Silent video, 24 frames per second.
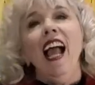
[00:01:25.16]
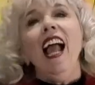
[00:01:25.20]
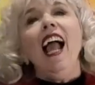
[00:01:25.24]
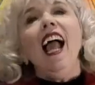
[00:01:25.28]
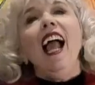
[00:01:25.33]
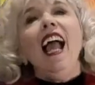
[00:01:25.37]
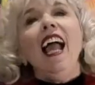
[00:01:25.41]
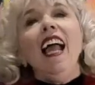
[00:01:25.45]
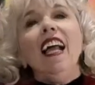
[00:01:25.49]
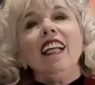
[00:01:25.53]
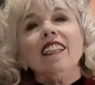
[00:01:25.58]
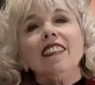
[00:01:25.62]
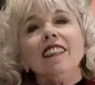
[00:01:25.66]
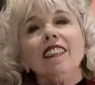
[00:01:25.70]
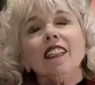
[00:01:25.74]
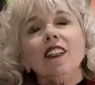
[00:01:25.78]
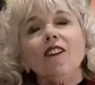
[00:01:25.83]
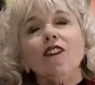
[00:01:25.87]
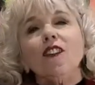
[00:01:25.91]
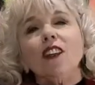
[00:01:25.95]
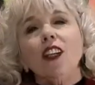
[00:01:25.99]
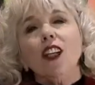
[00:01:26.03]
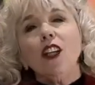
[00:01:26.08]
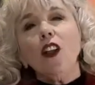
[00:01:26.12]
And
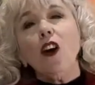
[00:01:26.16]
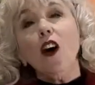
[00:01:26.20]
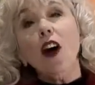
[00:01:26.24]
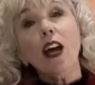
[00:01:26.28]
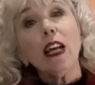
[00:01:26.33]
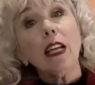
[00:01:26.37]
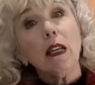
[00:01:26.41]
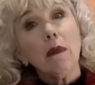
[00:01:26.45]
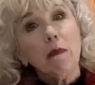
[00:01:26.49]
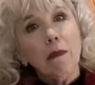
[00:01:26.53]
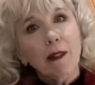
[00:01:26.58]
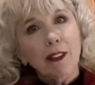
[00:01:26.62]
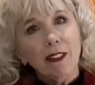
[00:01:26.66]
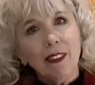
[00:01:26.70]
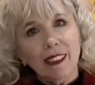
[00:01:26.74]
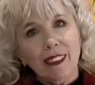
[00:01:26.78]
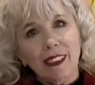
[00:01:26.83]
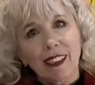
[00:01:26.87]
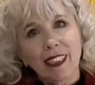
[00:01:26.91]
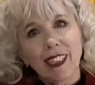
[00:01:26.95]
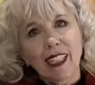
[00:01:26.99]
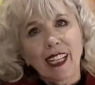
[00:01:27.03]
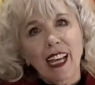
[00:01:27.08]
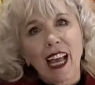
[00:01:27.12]
if you like
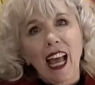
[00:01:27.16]
music,